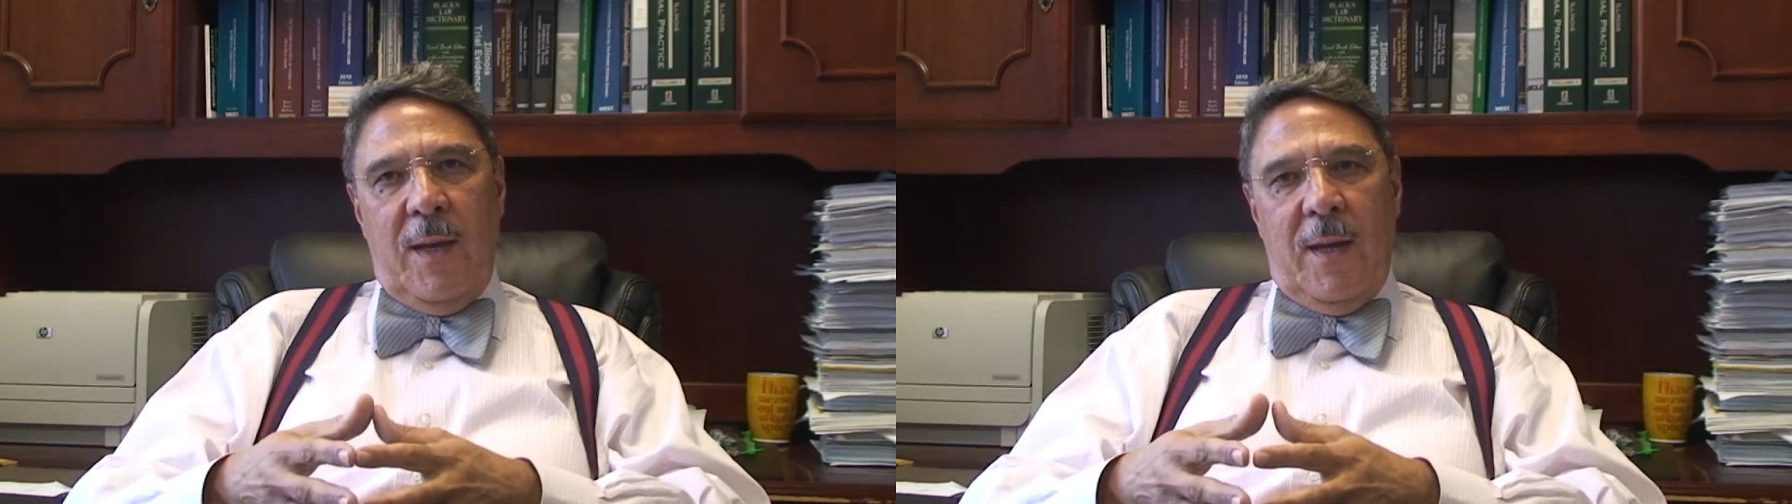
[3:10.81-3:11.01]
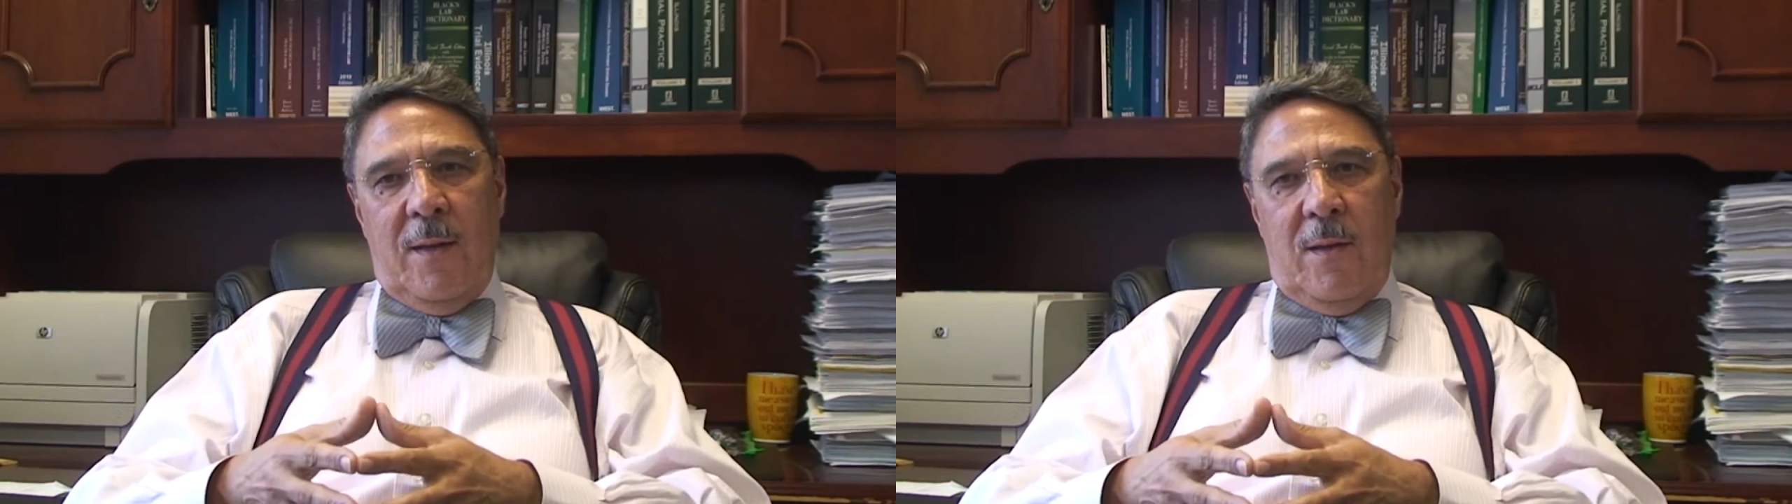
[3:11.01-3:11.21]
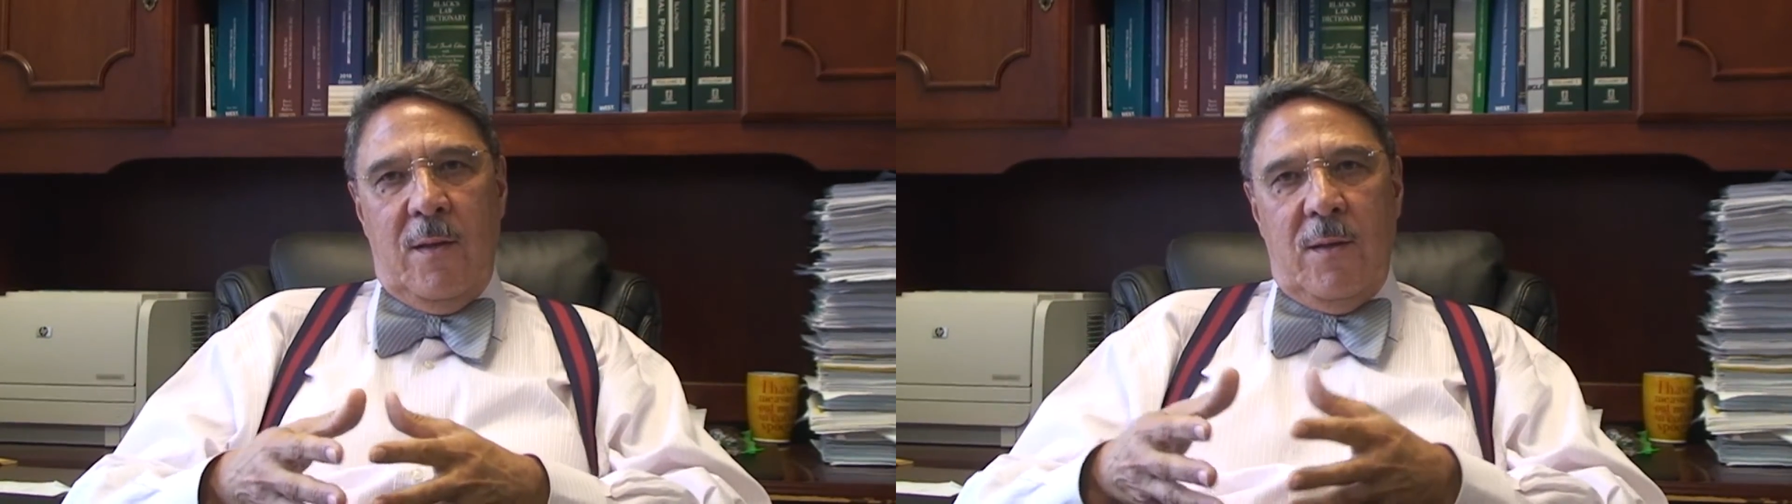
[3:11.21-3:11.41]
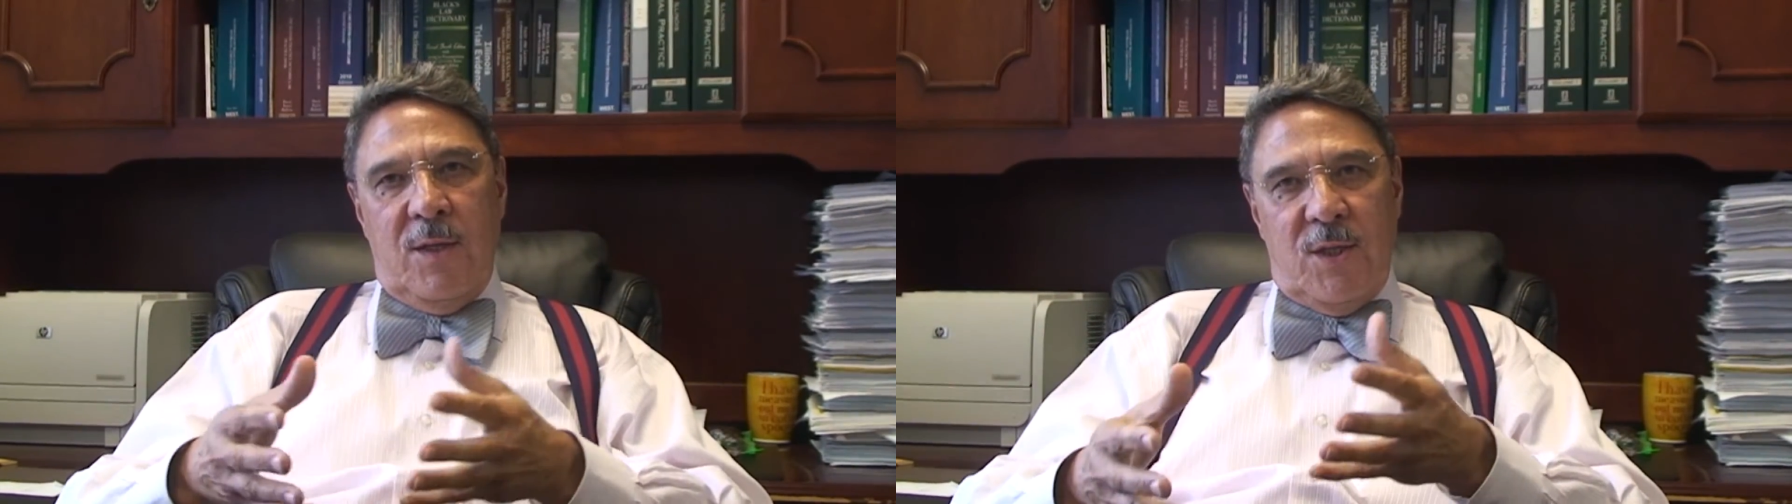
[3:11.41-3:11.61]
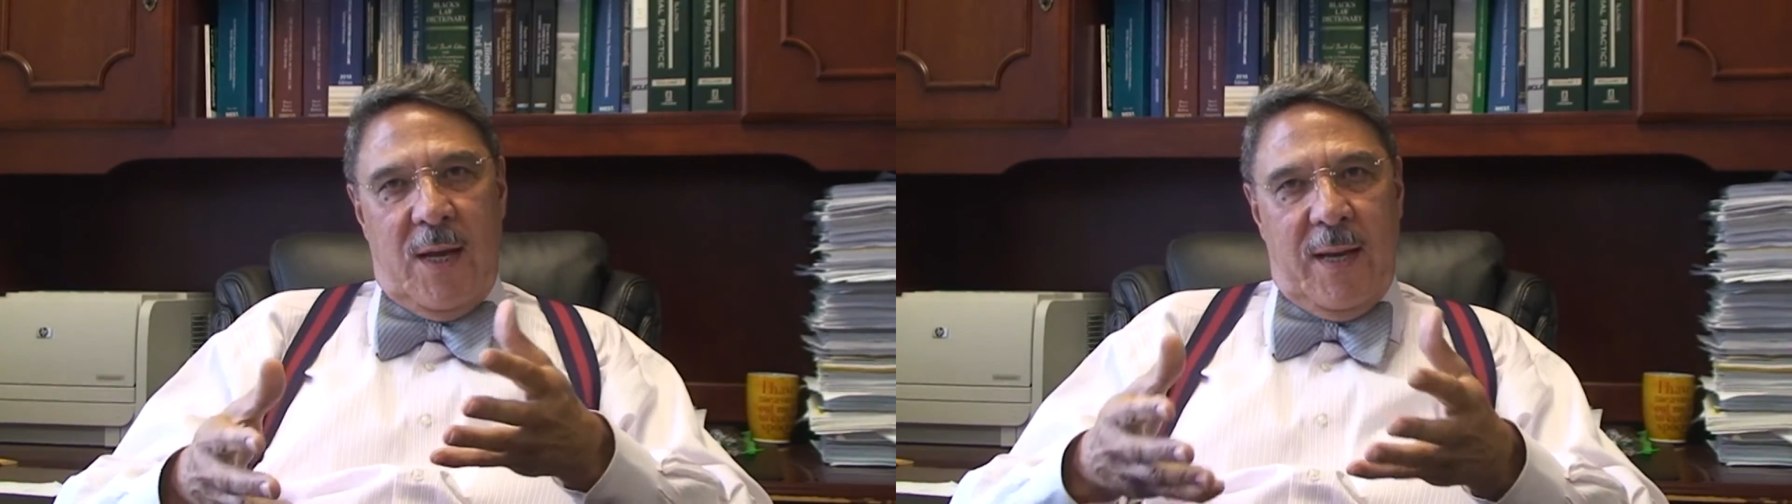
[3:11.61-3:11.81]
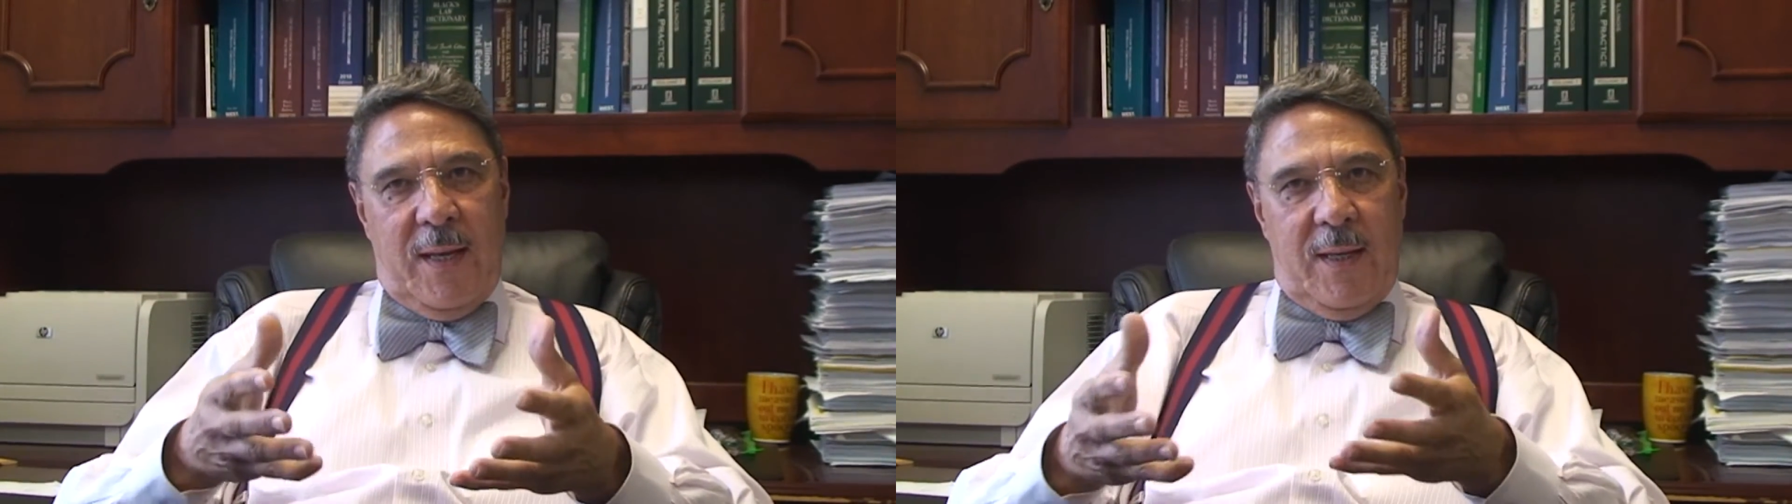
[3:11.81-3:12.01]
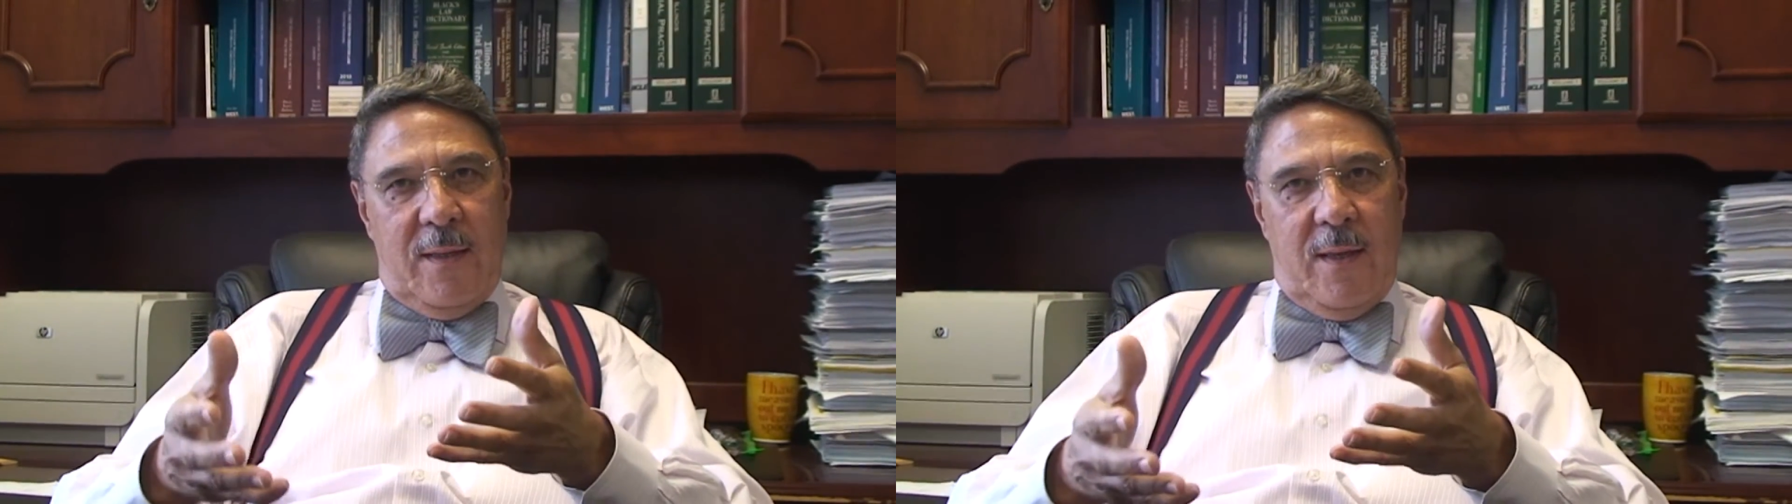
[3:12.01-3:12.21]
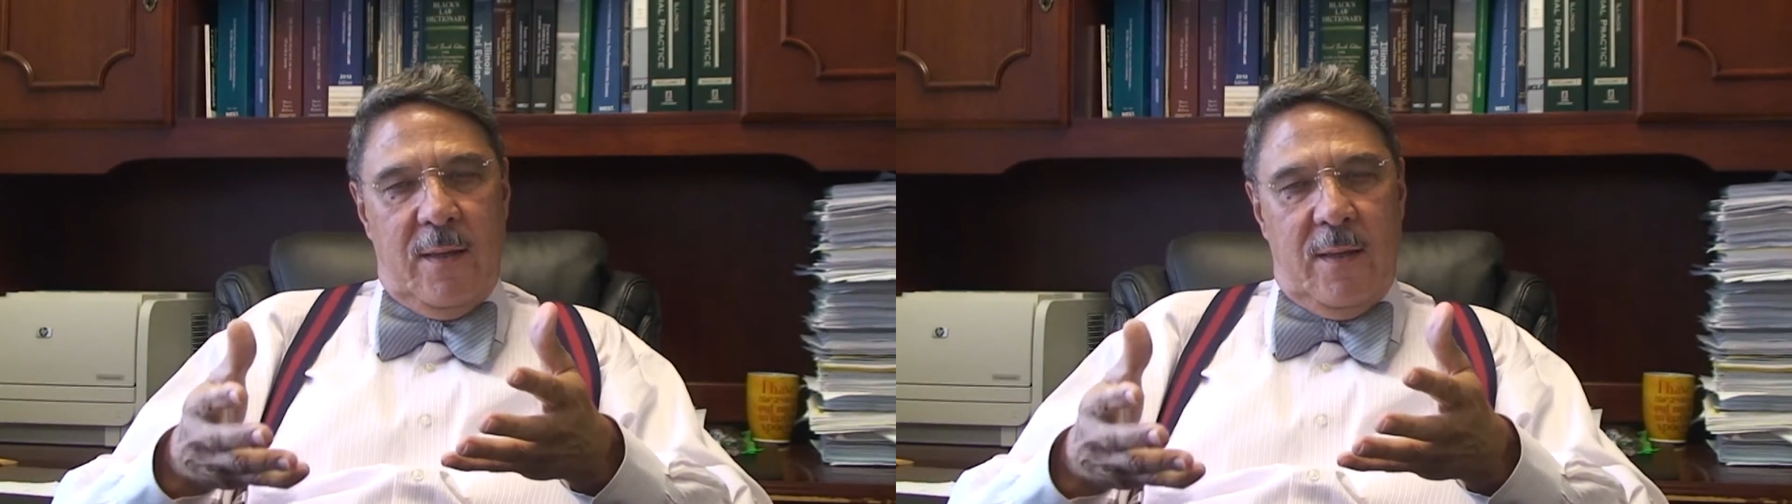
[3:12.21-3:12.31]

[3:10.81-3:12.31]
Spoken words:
and decided